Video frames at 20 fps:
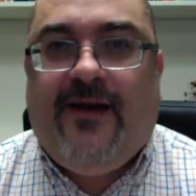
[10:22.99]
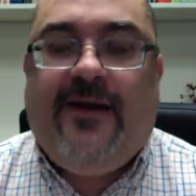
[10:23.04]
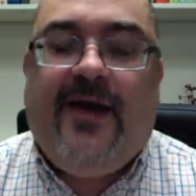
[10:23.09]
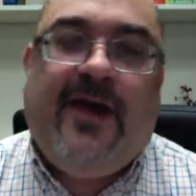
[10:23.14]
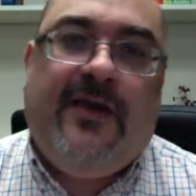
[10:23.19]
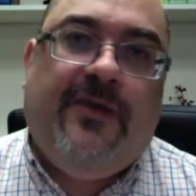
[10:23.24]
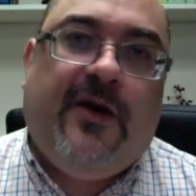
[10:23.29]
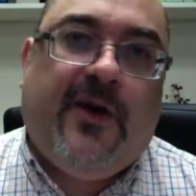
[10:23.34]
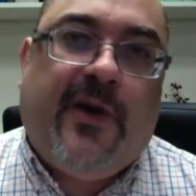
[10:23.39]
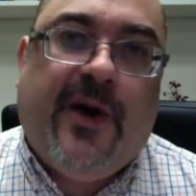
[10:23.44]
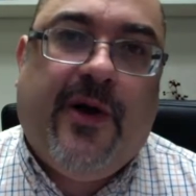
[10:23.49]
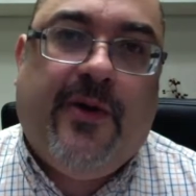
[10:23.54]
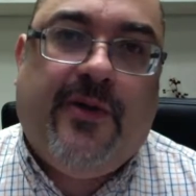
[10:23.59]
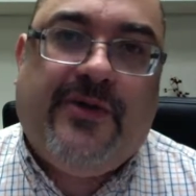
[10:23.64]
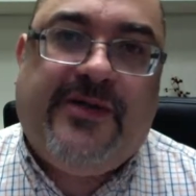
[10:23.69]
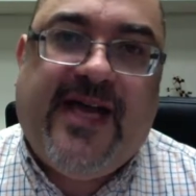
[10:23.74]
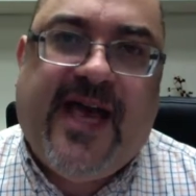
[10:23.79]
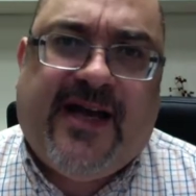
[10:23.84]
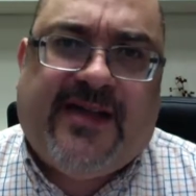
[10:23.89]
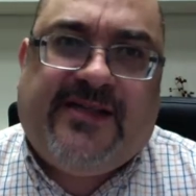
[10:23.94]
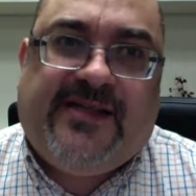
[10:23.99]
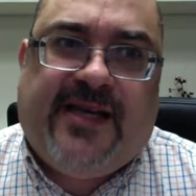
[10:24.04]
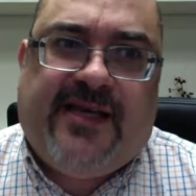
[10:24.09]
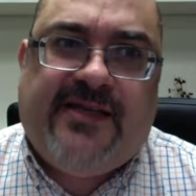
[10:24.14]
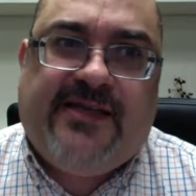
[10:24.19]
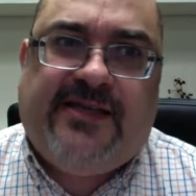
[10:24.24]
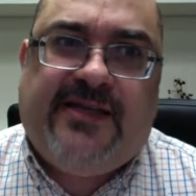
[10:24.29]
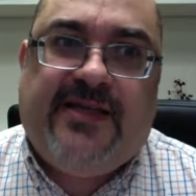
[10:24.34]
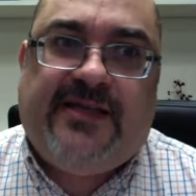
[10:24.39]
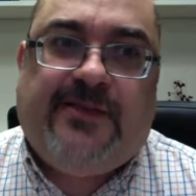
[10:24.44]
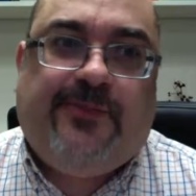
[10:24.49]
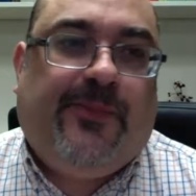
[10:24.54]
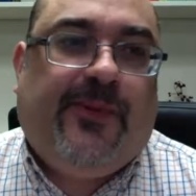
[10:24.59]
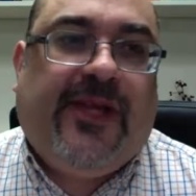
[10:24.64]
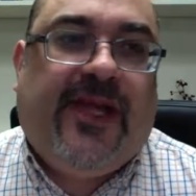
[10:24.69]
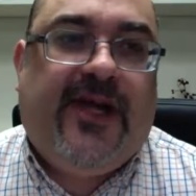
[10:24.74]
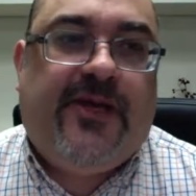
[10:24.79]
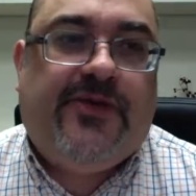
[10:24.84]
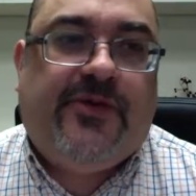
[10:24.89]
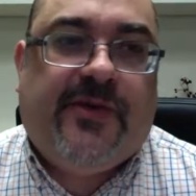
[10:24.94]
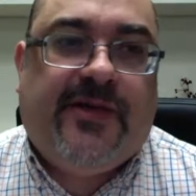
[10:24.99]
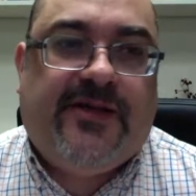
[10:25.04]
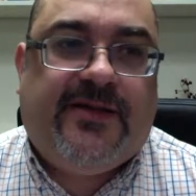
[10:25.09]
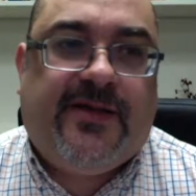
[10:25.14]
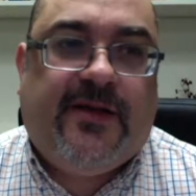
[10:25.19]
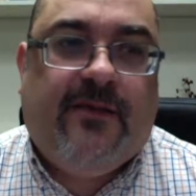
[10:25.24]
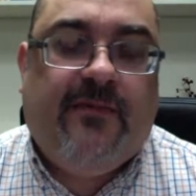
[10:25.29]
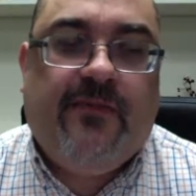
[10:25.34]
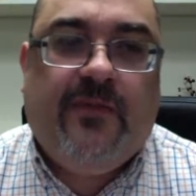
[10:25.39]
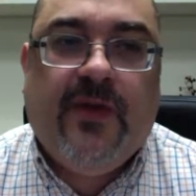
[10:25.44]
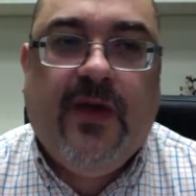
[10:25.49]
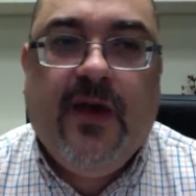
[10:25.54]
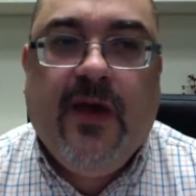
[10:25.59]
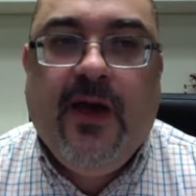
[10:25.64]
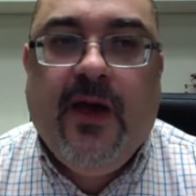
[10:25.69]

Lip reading: in their own text, and is this plagiarism?